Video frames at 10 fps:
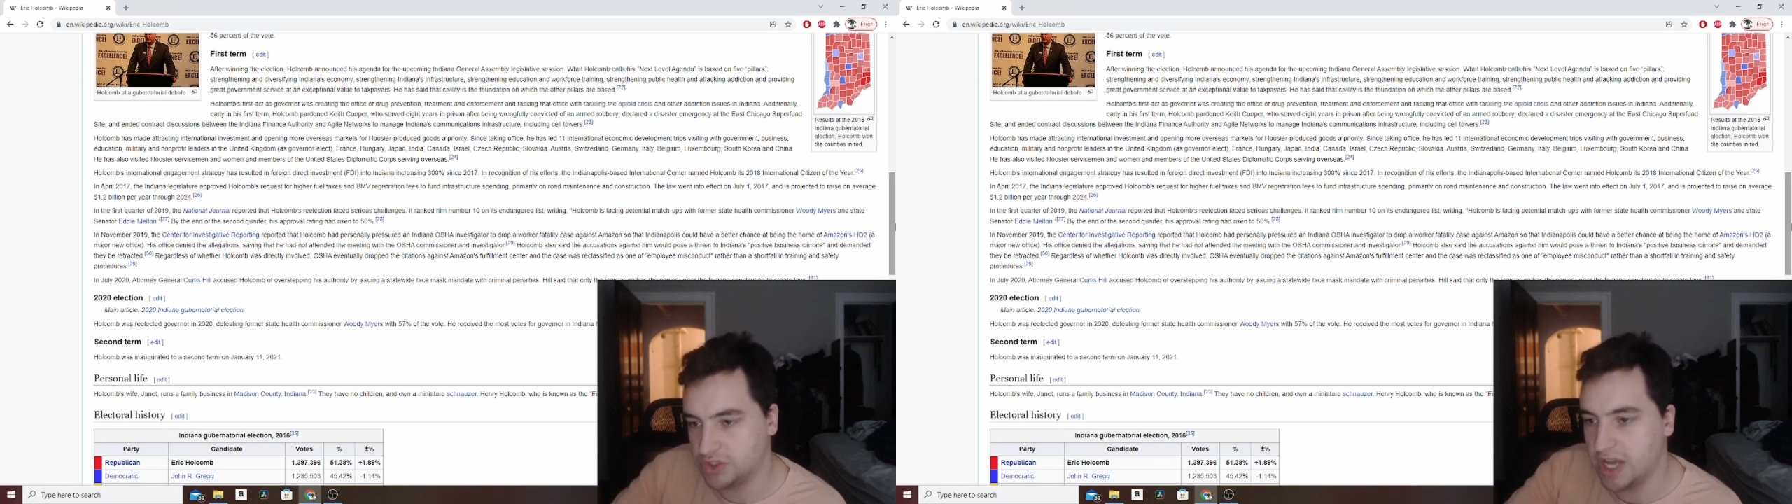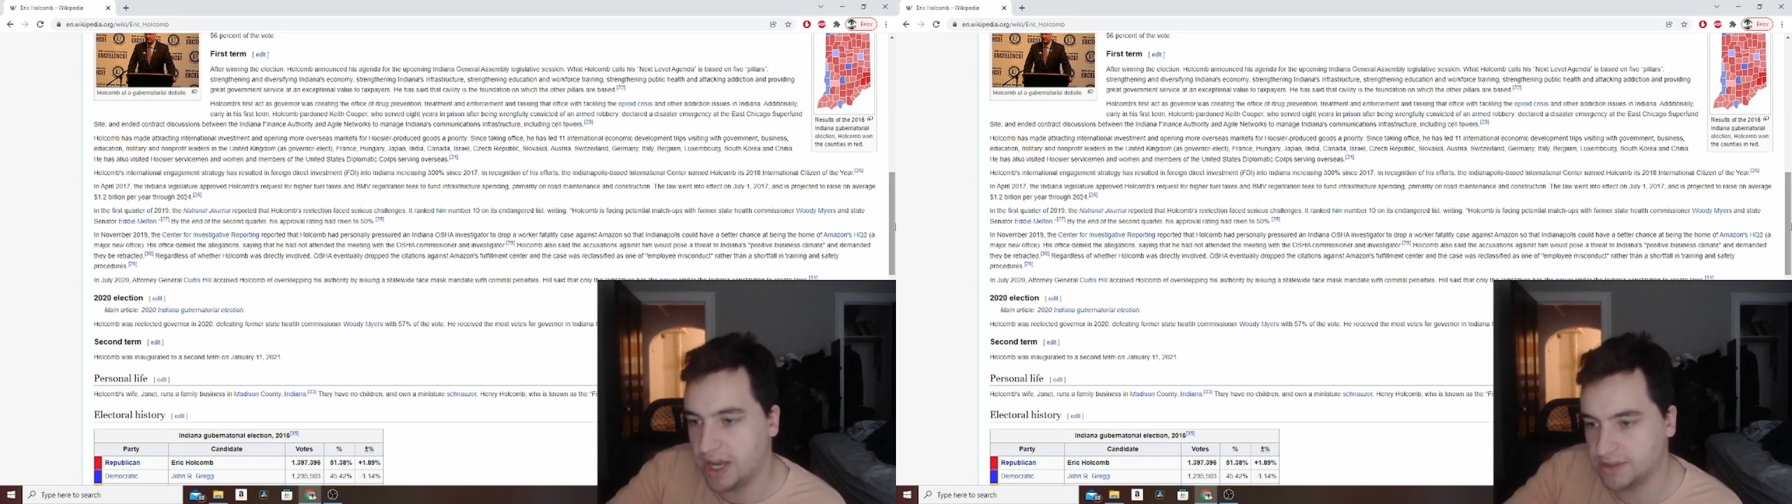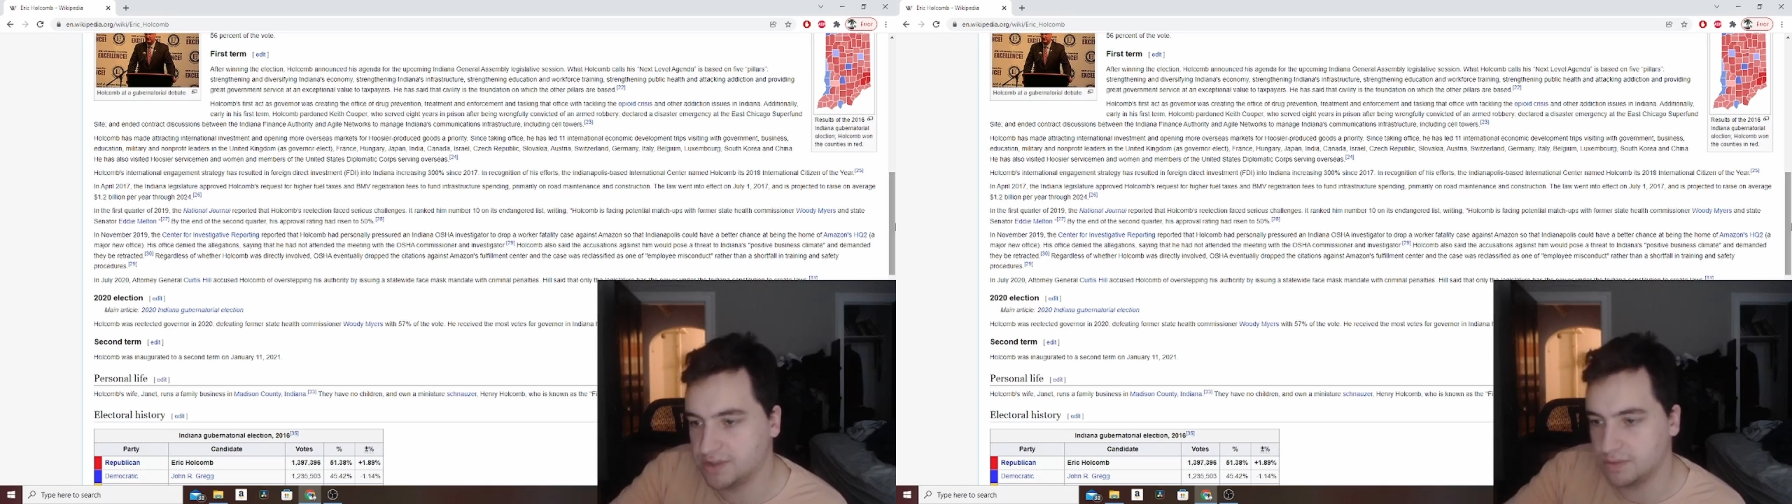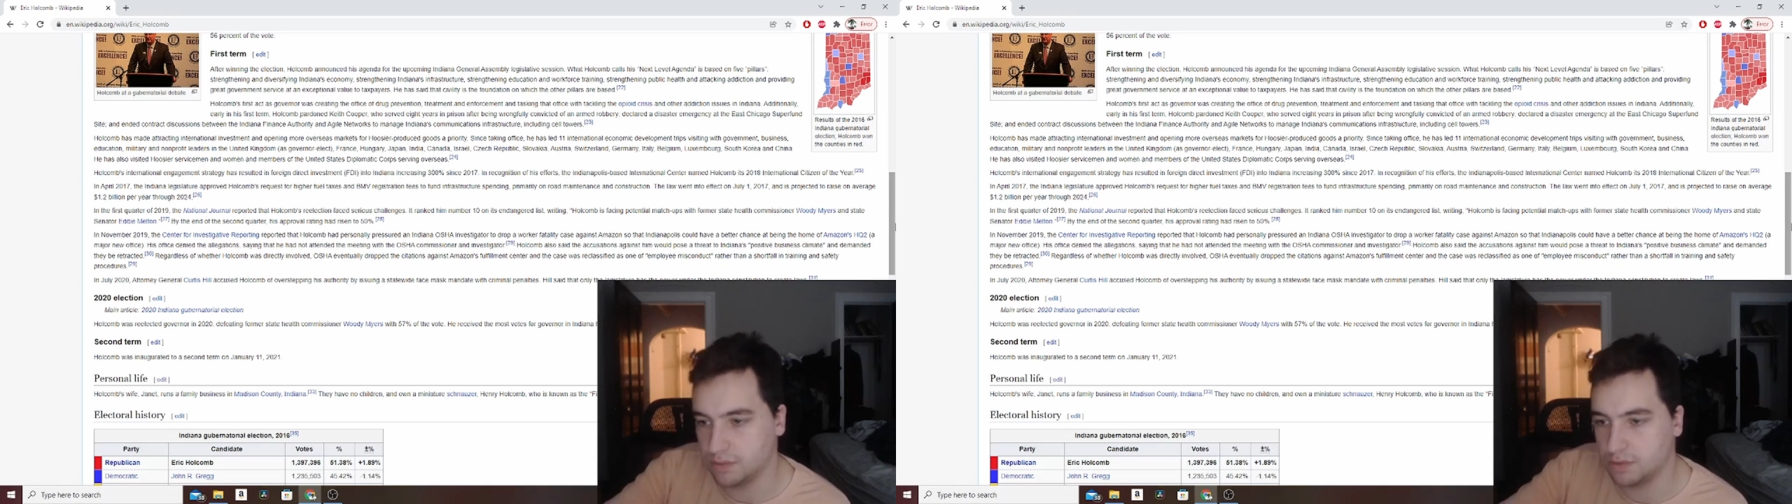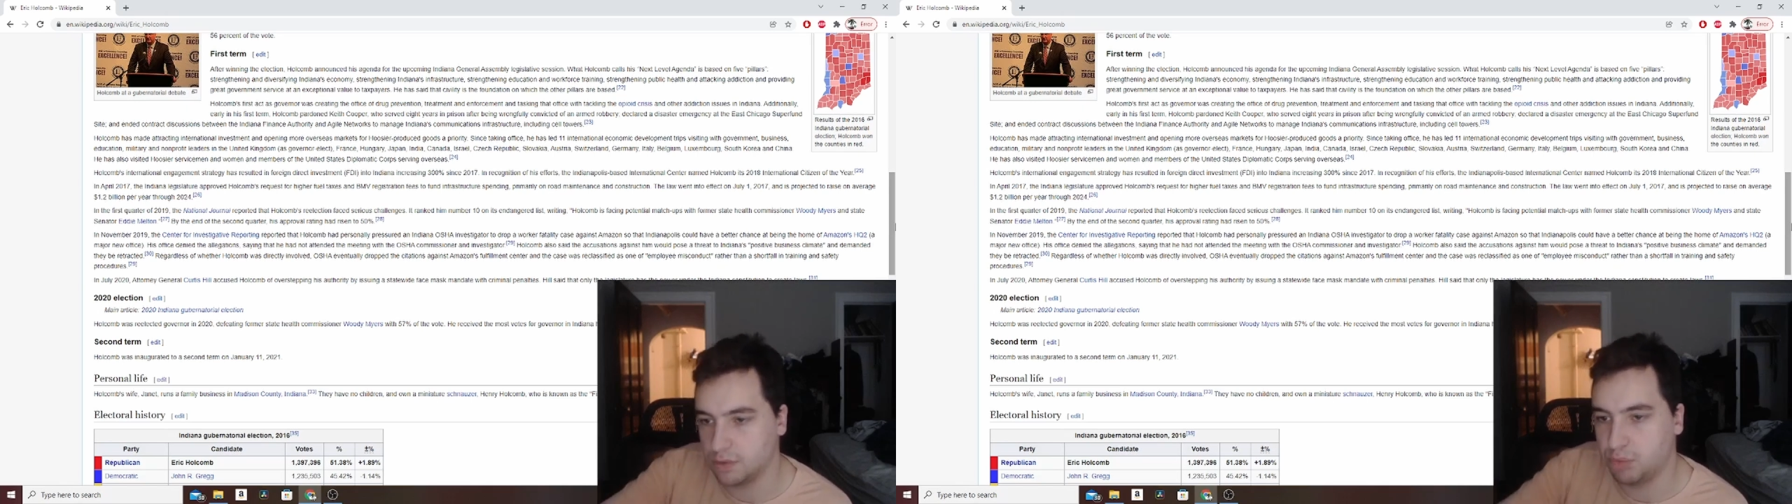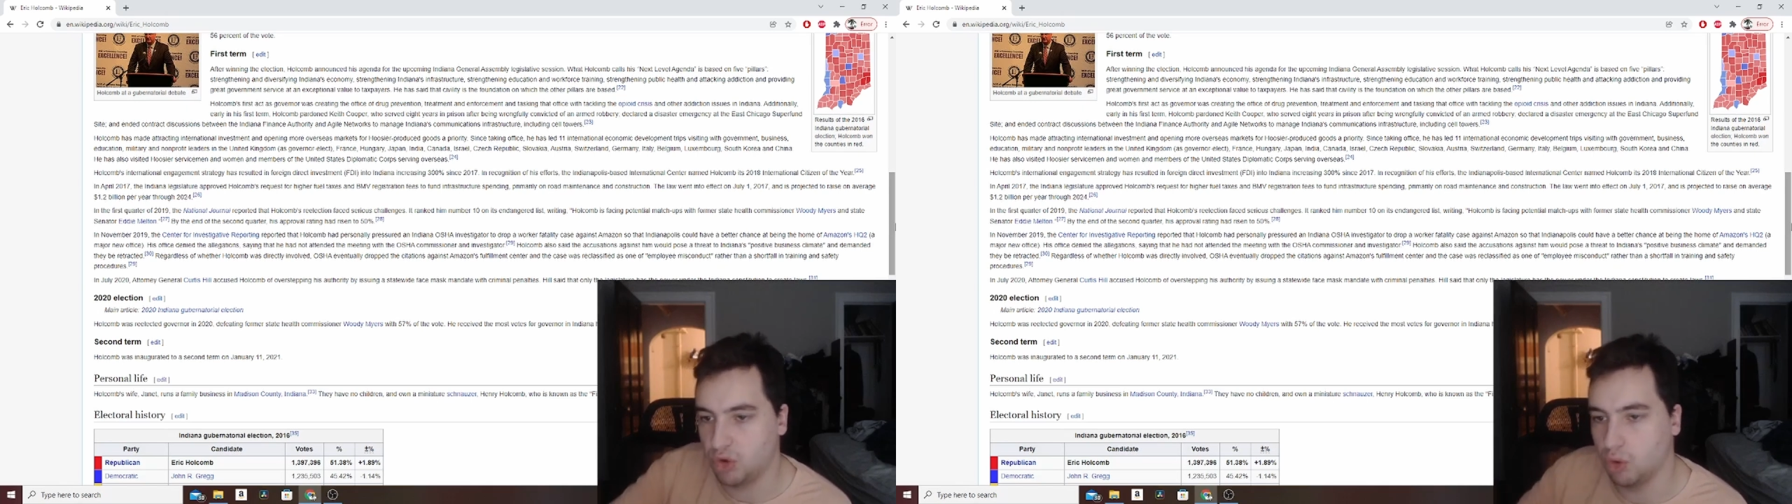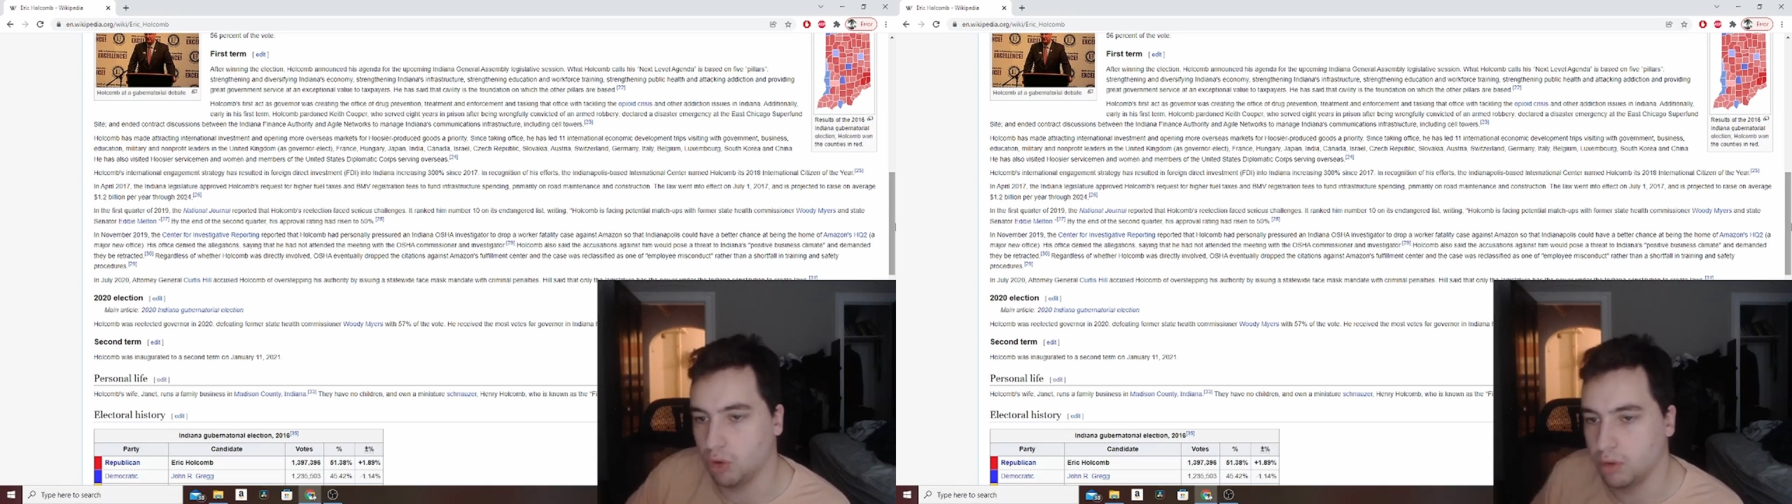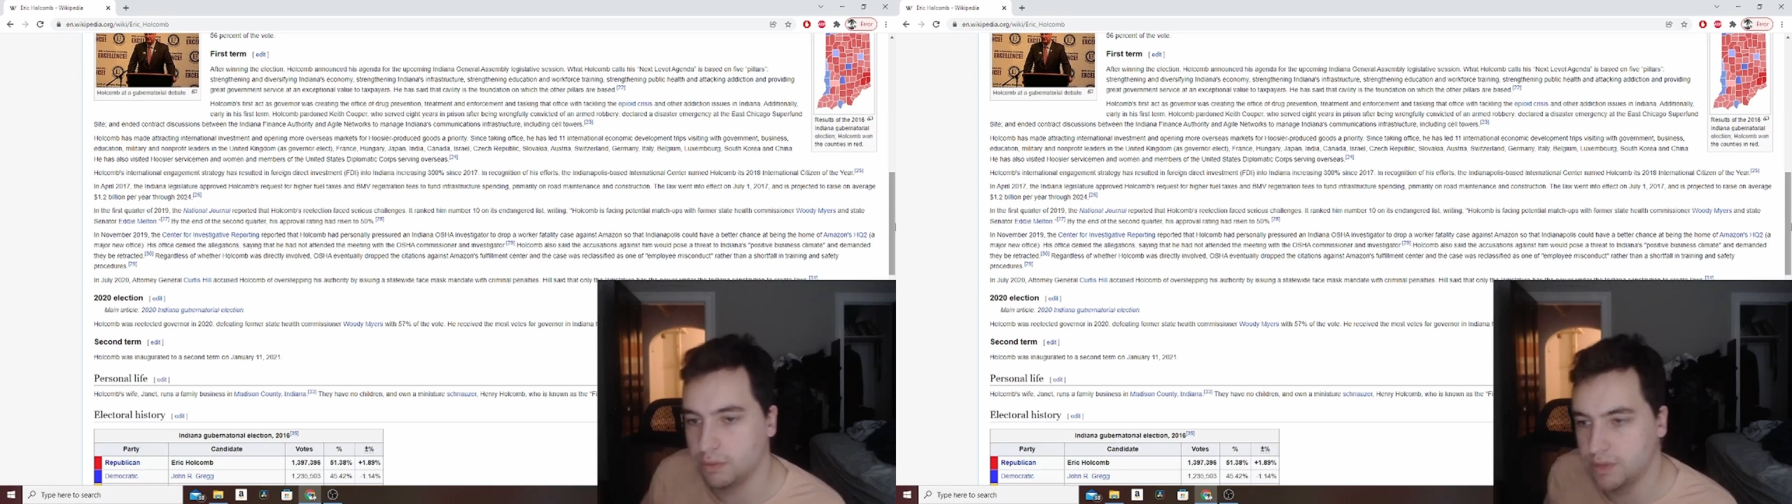tax the poor.